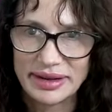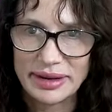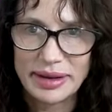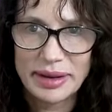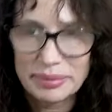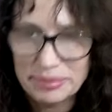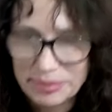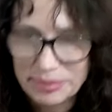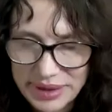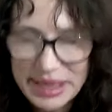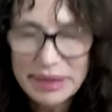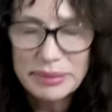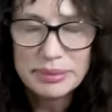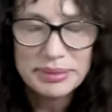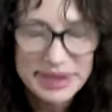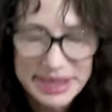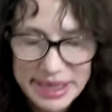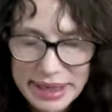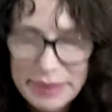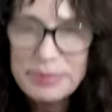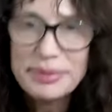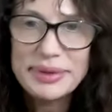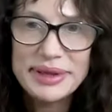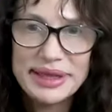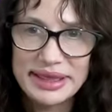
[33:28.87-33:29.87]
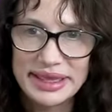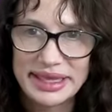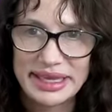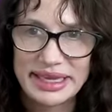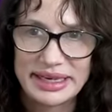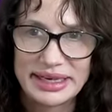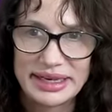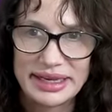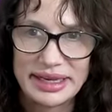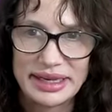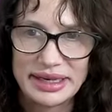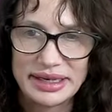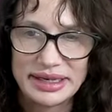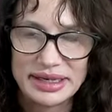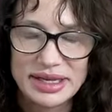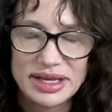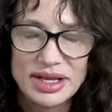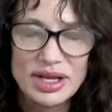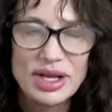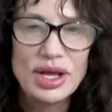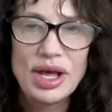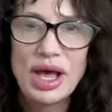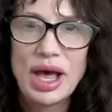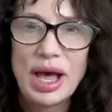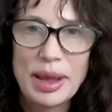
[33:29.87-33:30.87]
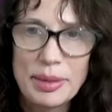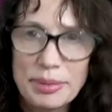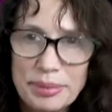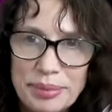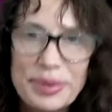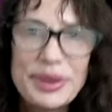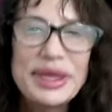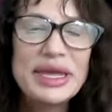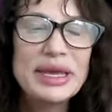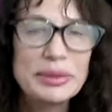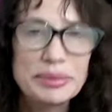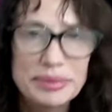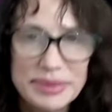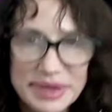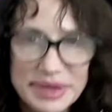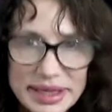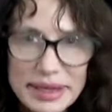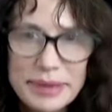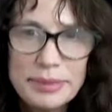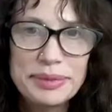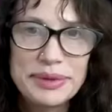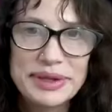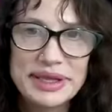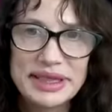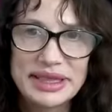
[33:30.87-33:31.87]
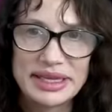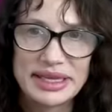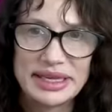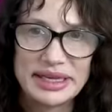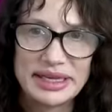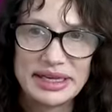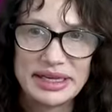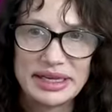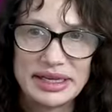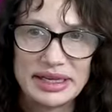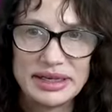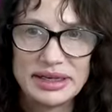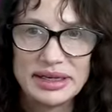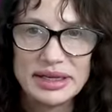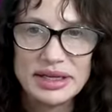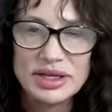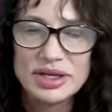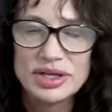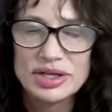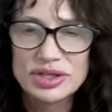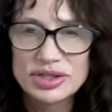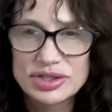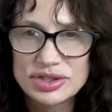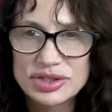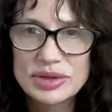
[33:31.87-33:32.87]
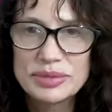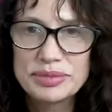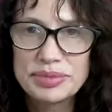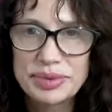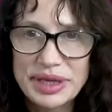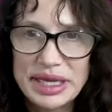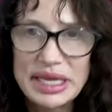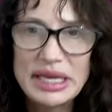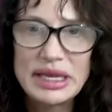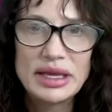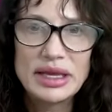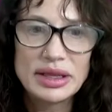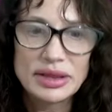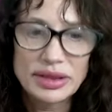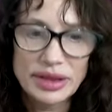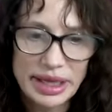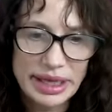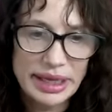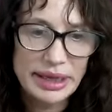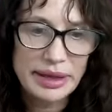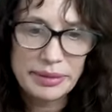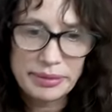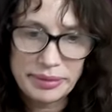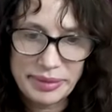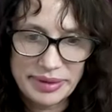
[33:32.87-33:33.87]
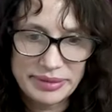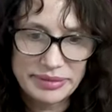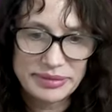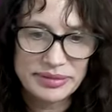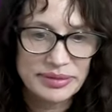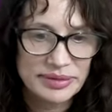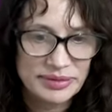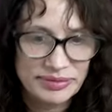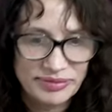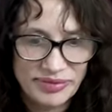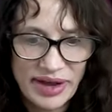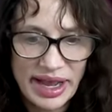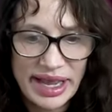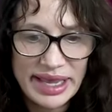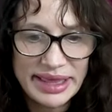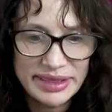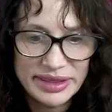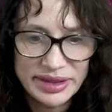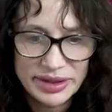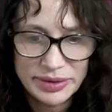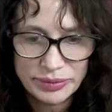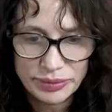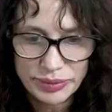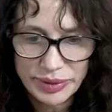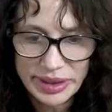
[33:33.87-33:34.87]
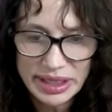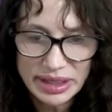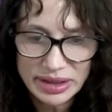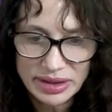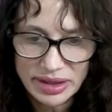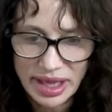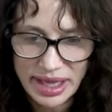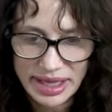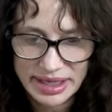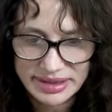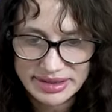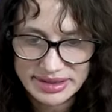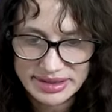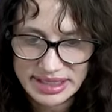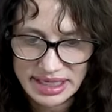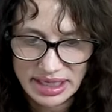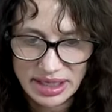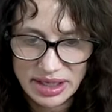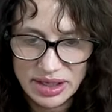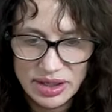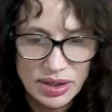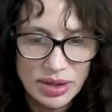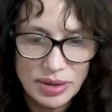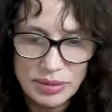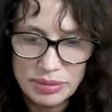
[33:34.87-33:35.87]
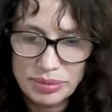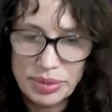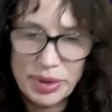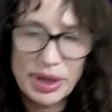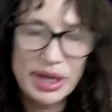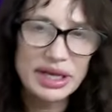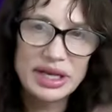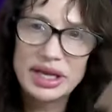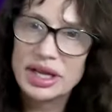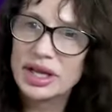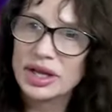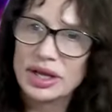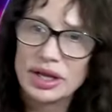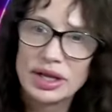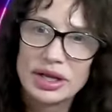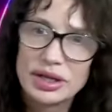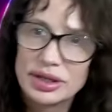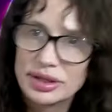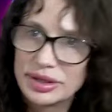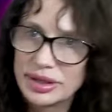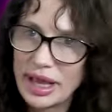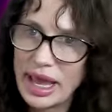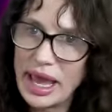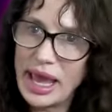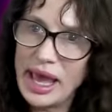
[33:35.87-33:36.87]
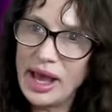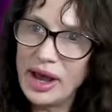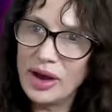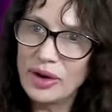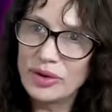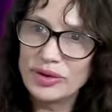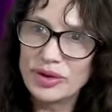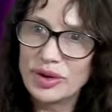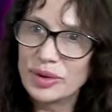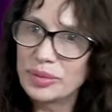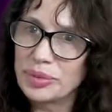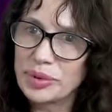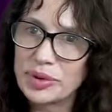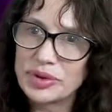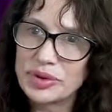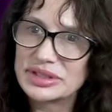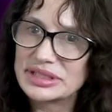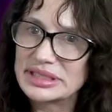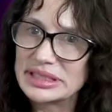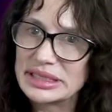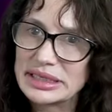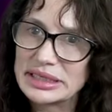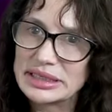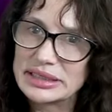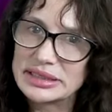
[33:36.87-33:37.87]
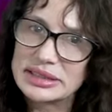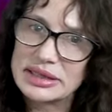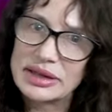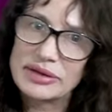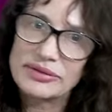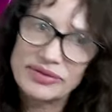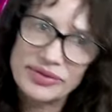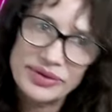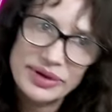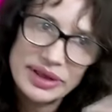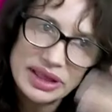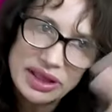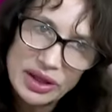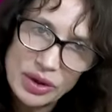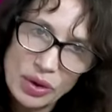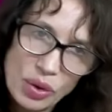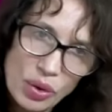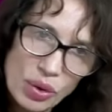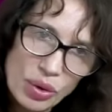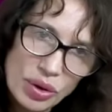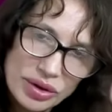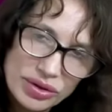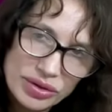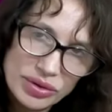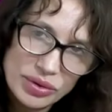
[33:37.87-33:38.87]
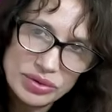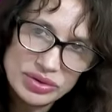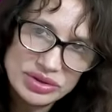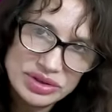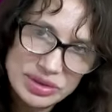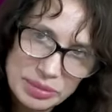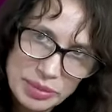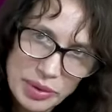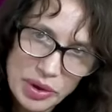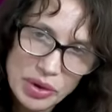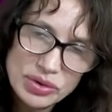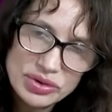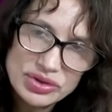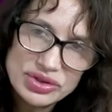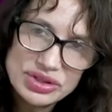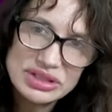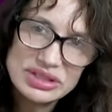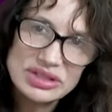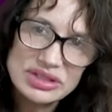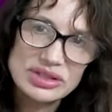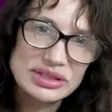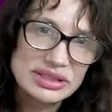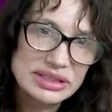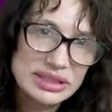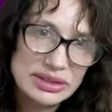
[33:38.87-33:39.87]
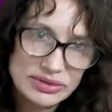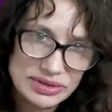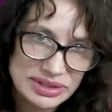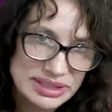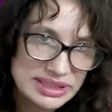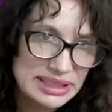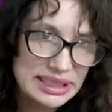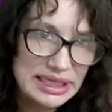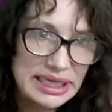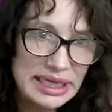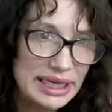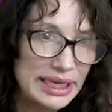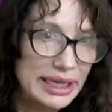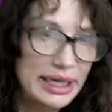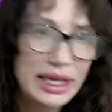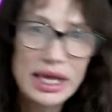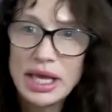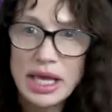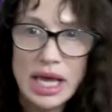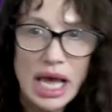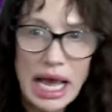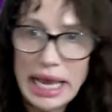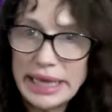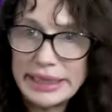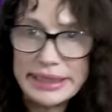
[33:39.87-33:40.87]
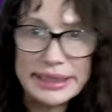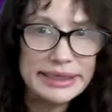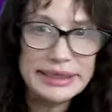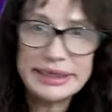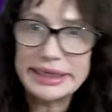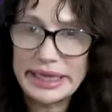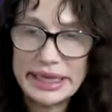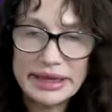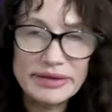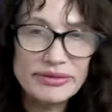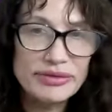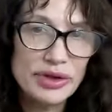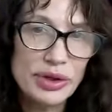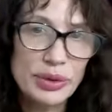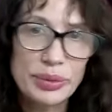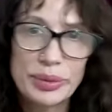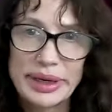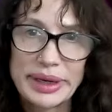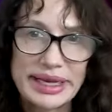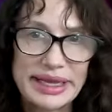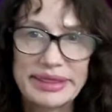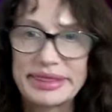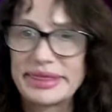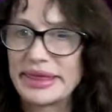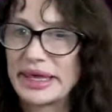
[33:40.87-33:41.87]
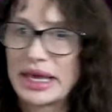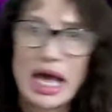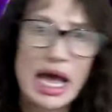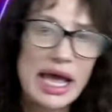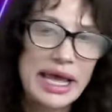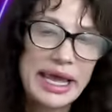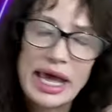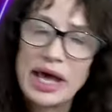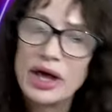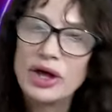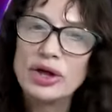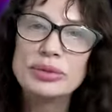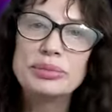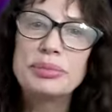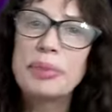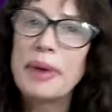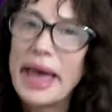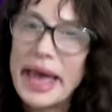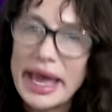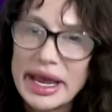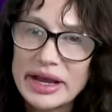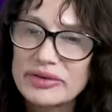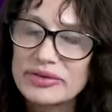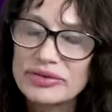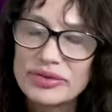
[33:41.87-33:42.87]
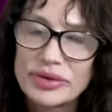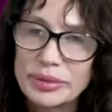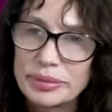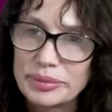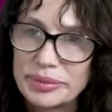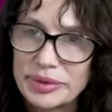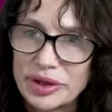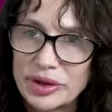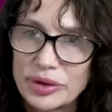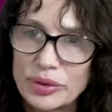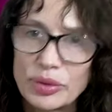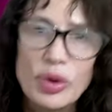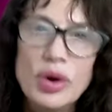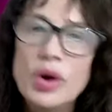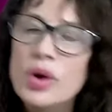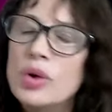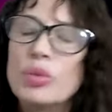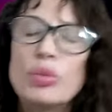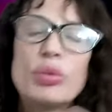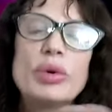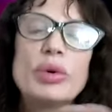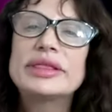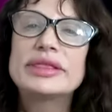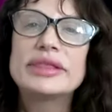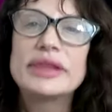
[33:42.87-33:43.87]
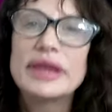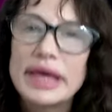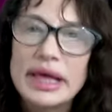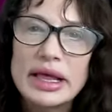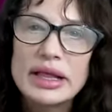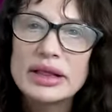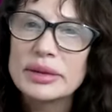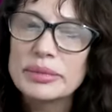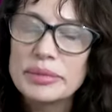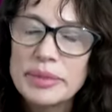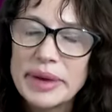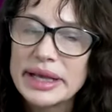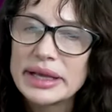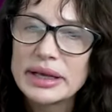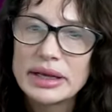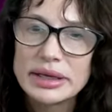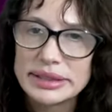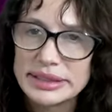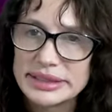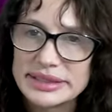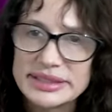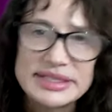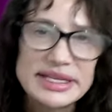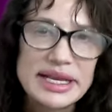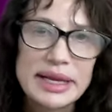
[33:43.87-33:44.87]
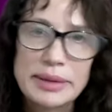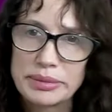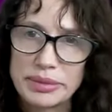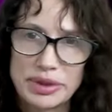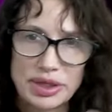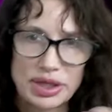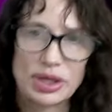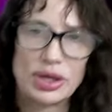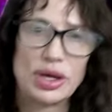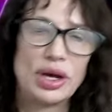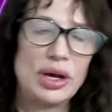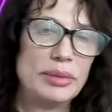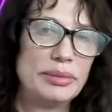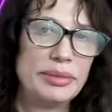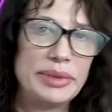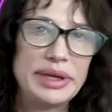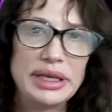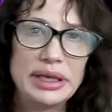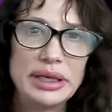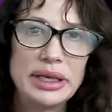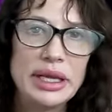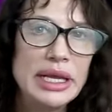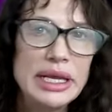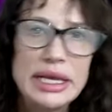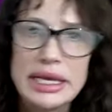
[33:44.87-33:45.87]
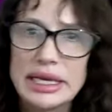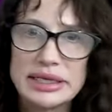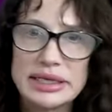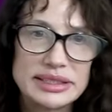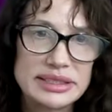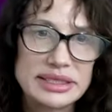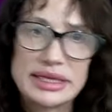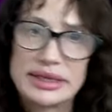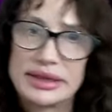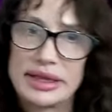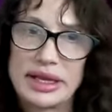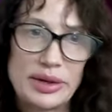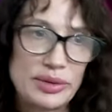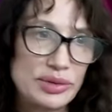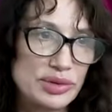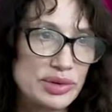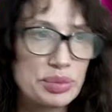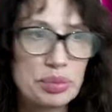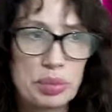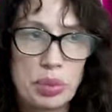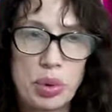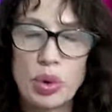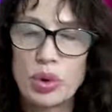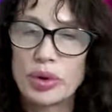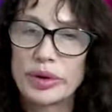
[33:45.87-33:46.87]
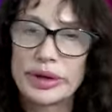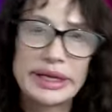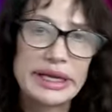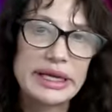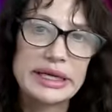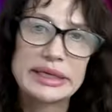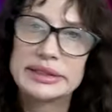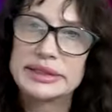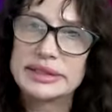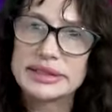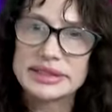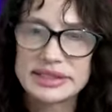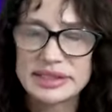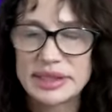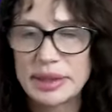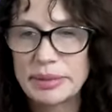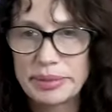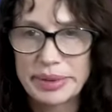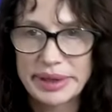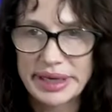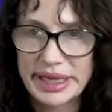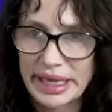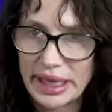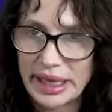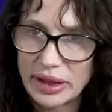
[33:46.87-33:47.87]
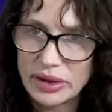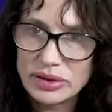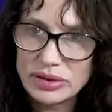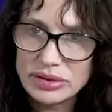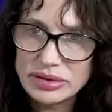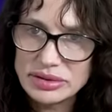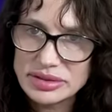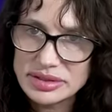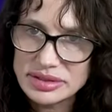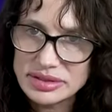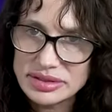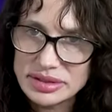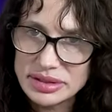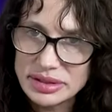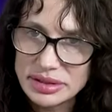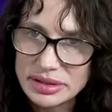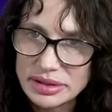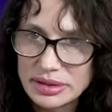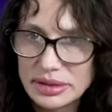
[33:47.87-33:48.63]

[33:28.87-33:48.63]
I'm being manipulated. I'm being manipulated to be like finally realizing. But now your person is feeling all those emotions because they're seeing, I didn't give you anything. I held back from you. What the hell am I going to say? I'm going to come in and say that I was pouring into somebody else.